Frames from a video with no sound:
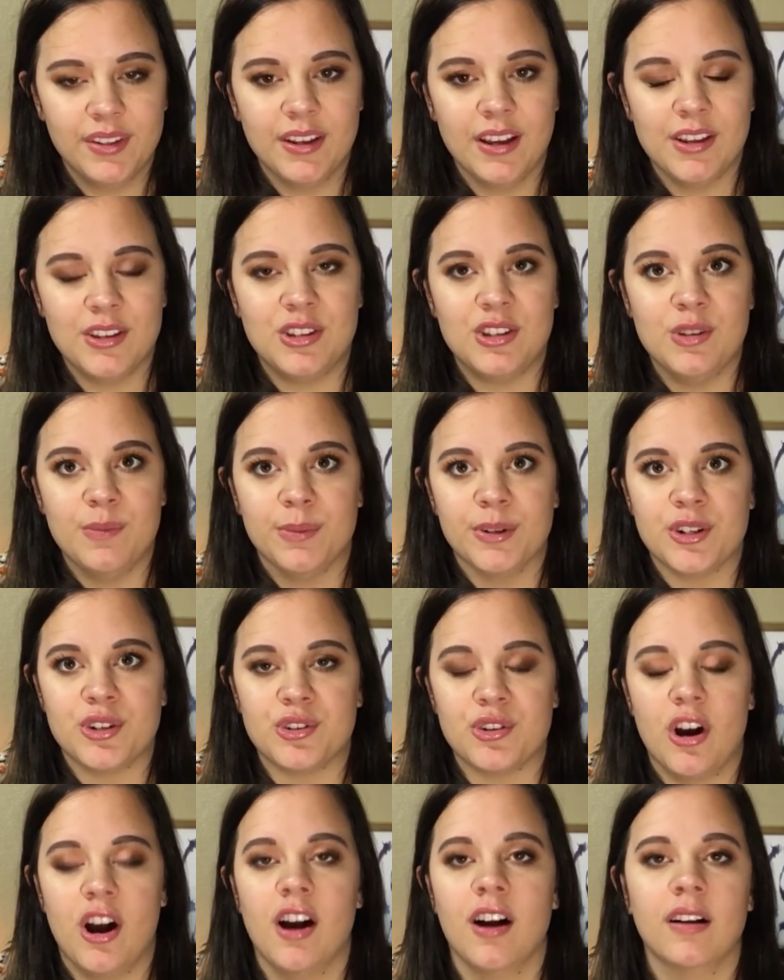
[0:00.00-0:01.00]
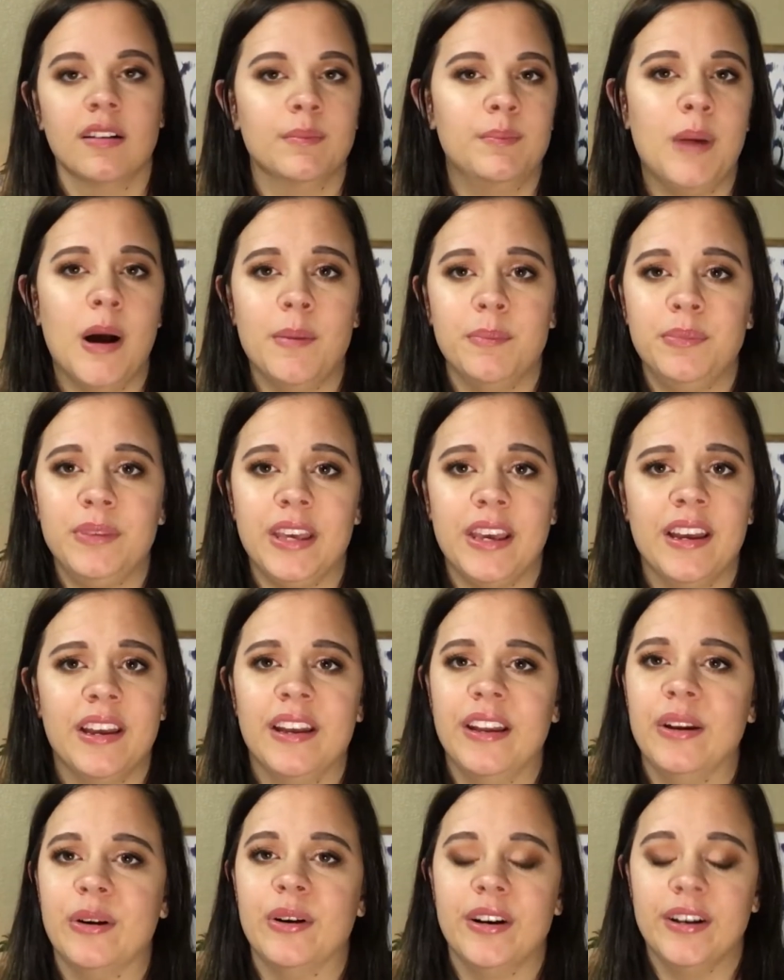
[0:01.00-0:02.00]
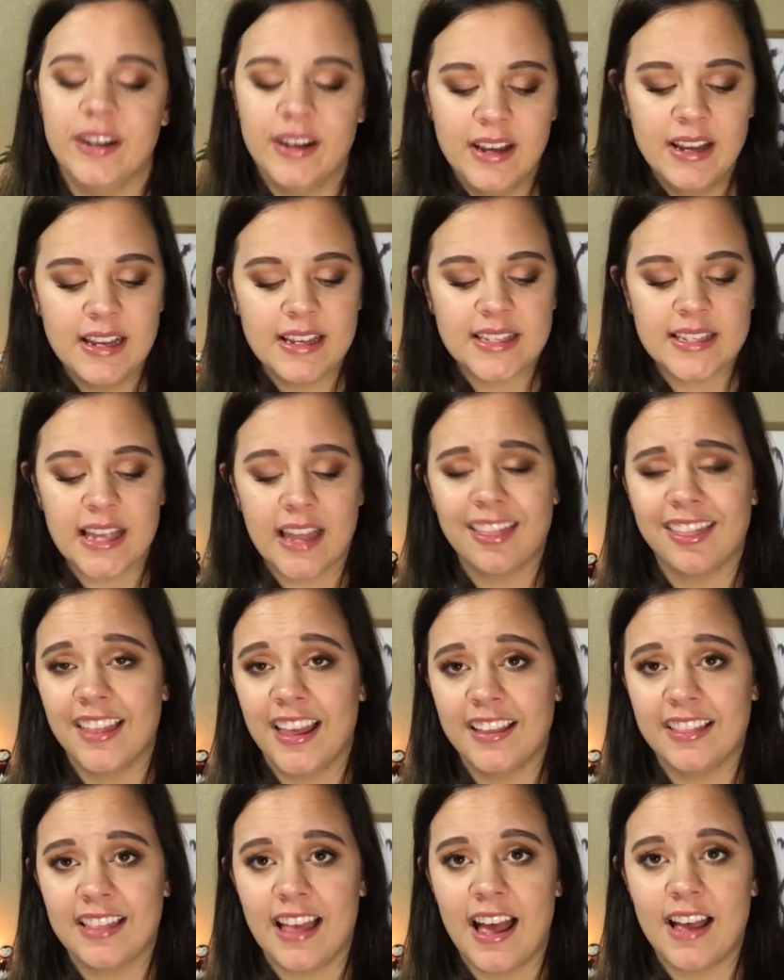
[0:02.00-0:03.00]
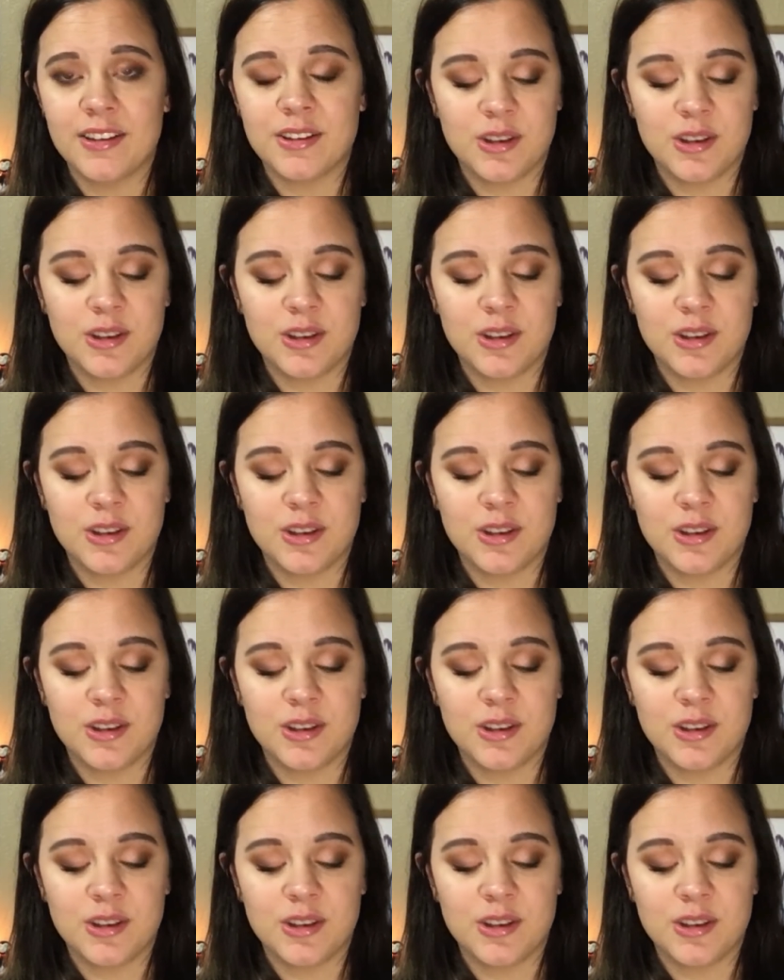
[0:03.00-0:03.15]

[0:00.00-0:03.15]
a super strong pumpkin or something like that.